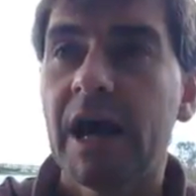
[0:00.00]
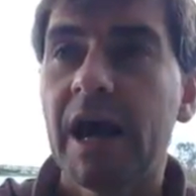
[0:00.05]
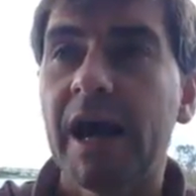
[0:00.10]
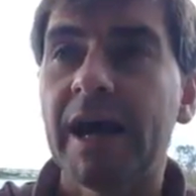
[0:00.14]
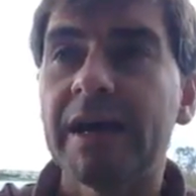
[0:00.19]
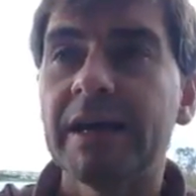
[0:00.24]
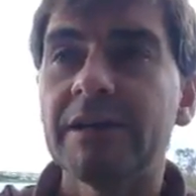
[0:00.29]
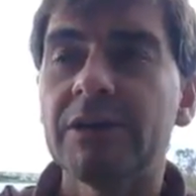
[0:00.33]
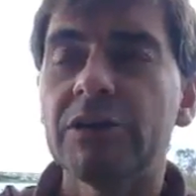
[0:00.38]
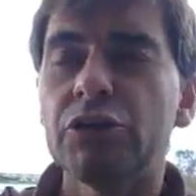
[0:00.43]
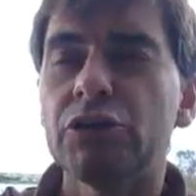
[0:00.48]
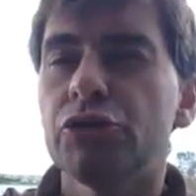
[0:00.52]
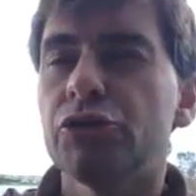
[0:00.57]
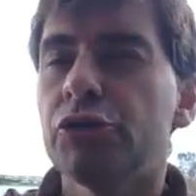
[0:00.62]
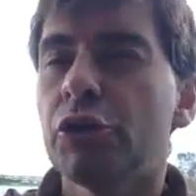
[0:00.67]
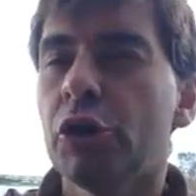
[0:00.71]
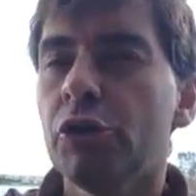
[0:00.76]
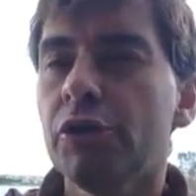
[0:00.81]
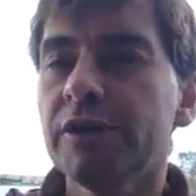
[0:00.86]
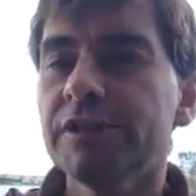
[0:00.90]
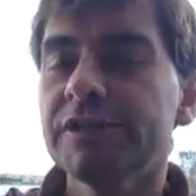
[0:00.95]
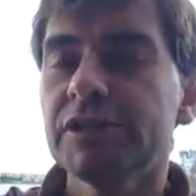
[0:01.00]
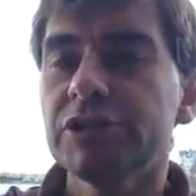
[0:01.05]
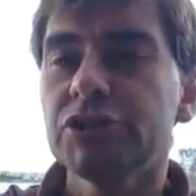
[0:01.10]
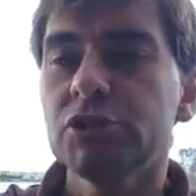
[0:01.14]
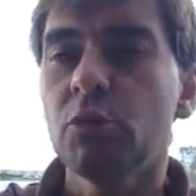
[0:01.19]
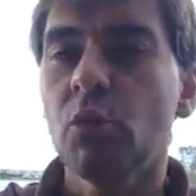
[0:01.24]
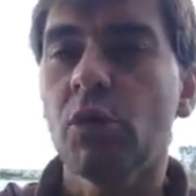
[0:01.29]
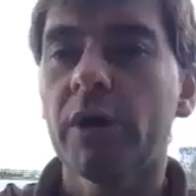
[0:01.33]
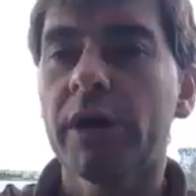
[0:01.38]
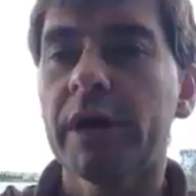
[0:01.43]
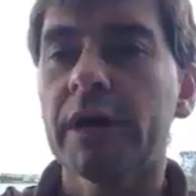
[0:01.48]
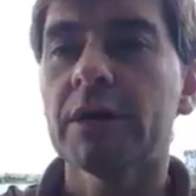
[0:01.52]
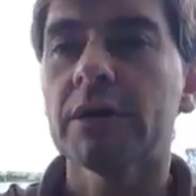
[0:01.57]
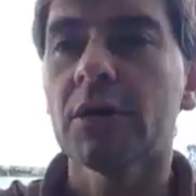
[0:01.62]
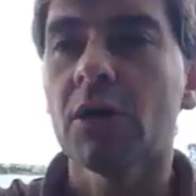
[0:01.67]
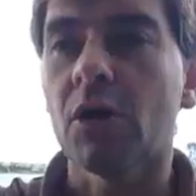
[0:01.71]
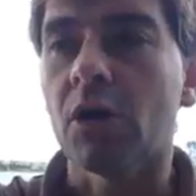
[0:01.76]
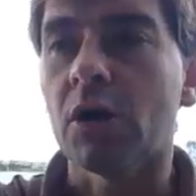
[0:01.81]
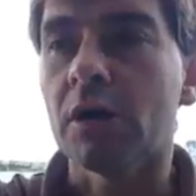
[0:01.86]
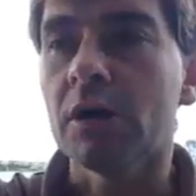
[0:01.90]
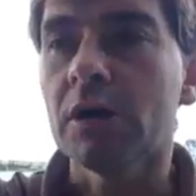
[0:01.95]
And you notice as you're walking
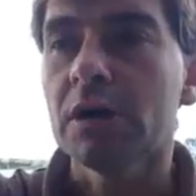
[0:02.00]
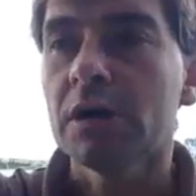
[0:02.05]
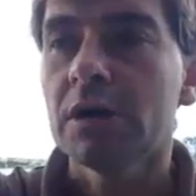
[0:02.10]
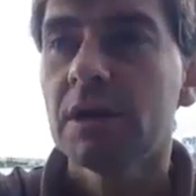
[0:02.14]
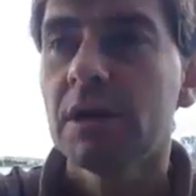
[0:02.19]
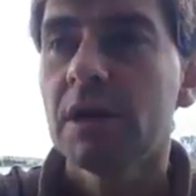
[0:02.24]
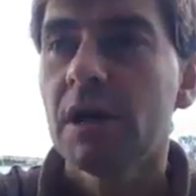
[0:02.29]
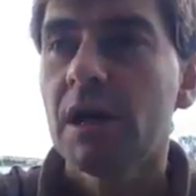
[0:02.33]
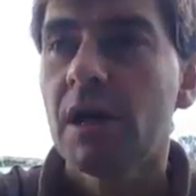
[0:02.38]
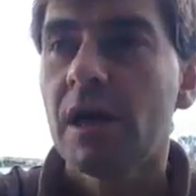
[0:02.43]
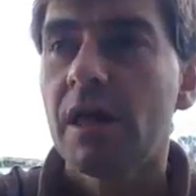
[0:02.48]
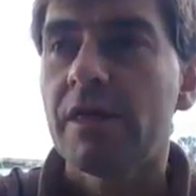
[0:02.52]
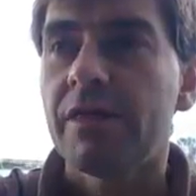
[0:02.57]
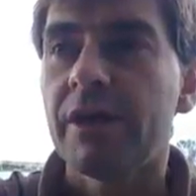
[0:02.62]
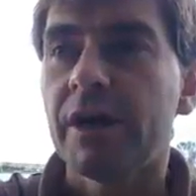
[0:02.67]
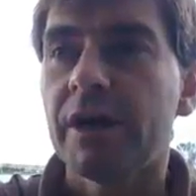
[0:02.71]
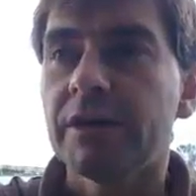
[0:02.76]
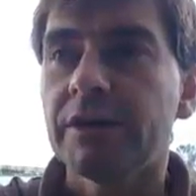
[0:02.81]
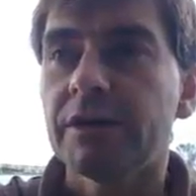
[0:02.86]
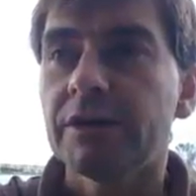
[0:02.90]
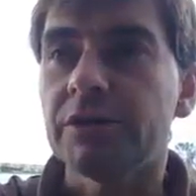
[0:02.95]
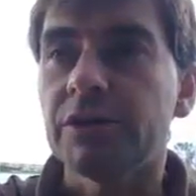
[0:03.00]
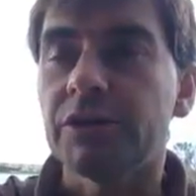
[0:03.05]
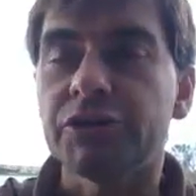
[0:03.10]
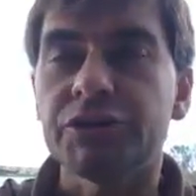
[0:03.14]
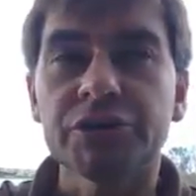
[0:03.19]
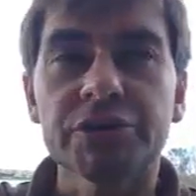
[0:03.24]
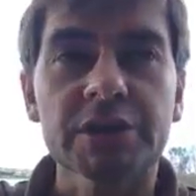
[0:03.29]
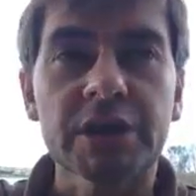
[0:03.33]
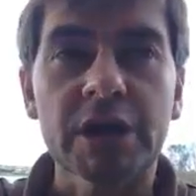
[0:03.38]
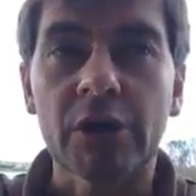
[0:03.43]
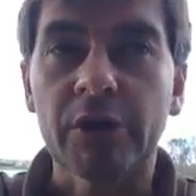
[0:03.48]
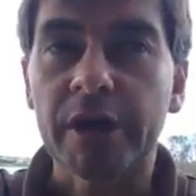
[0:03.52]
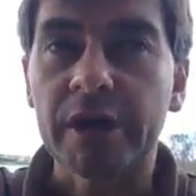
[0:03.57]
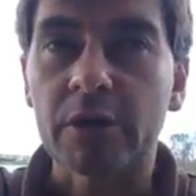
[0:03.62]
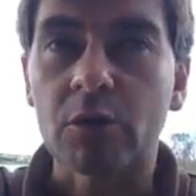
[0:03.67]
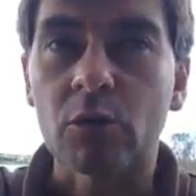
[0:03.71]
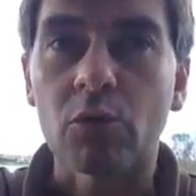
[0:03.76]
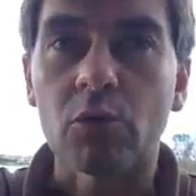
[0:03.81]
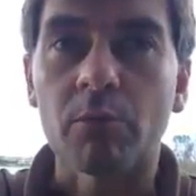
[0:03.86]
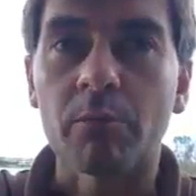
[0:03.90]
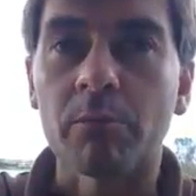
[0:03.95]
along that you're just
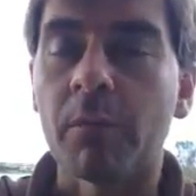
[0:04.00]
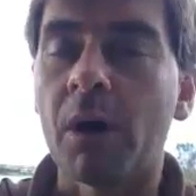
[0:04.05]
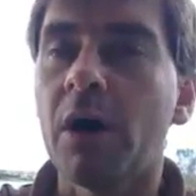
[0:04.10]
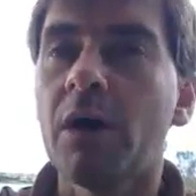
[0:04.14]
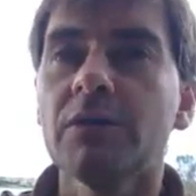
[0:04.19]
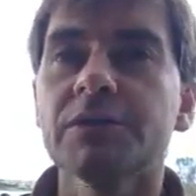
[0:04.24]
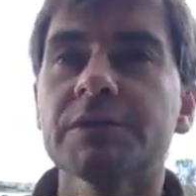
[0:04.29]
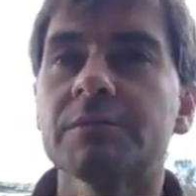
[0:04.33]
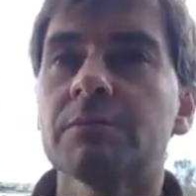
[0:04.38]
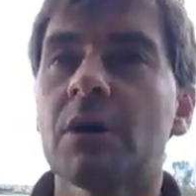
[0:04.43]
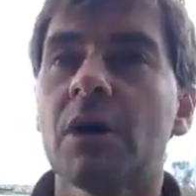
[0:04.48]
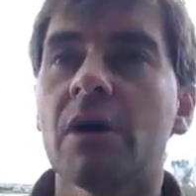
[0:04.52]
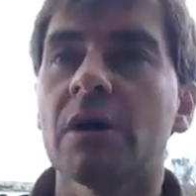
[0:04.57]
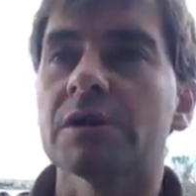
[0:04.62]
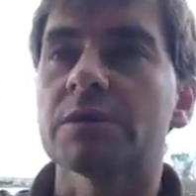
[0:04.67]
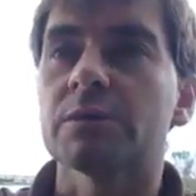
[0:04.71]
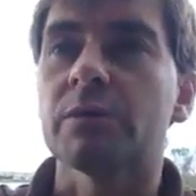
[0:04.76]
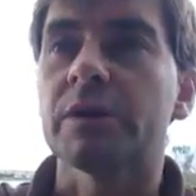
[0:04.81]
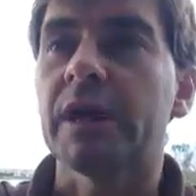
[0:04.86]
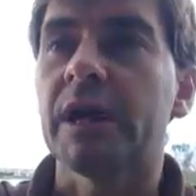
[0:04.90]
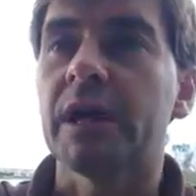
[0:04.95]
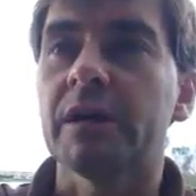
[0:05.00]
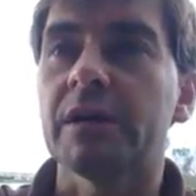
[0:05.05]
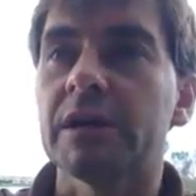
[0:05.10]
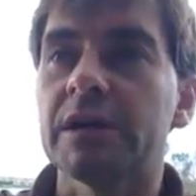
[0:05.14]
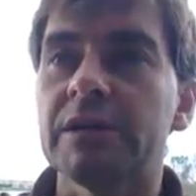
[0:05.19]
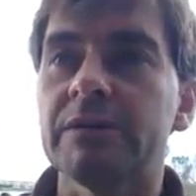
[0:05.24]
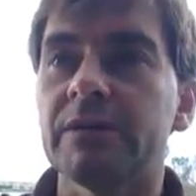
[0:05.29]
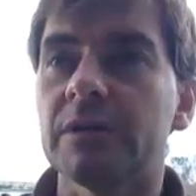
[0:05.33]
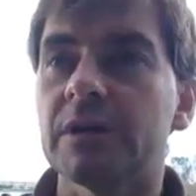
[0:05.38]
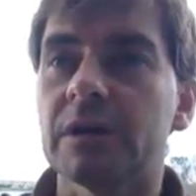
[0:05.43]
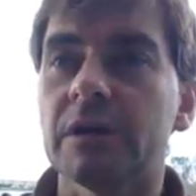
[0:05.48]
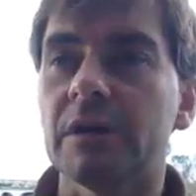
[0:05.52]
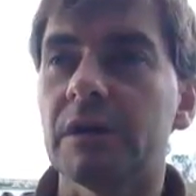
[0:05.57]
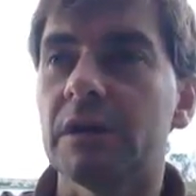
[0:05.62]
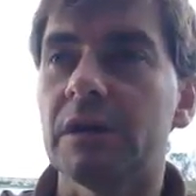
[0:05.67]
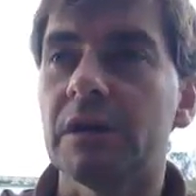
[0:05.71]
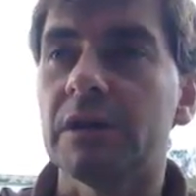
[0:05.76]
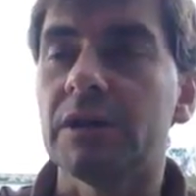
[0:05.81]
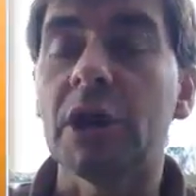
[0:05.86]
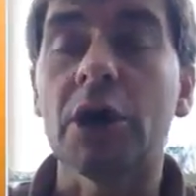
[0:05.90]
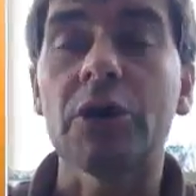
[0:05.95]
going miles and miles without even
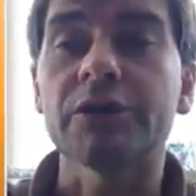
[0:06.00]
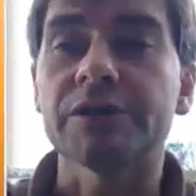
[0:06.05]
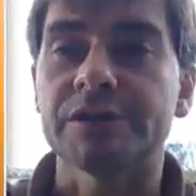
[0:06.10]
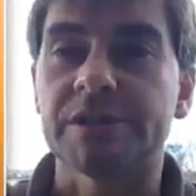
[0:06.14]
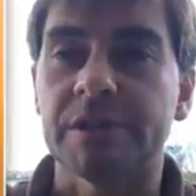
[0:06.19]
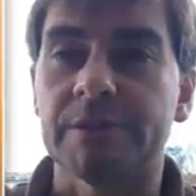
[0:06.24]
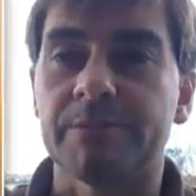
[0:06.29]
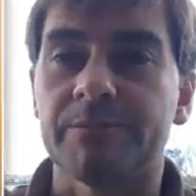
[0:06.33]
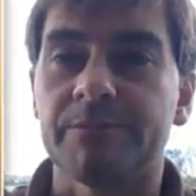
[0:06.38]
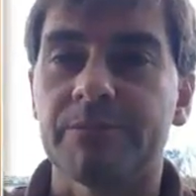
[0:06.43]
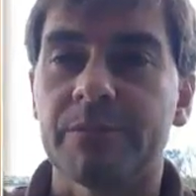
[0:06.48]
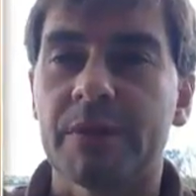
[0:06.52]
noticing.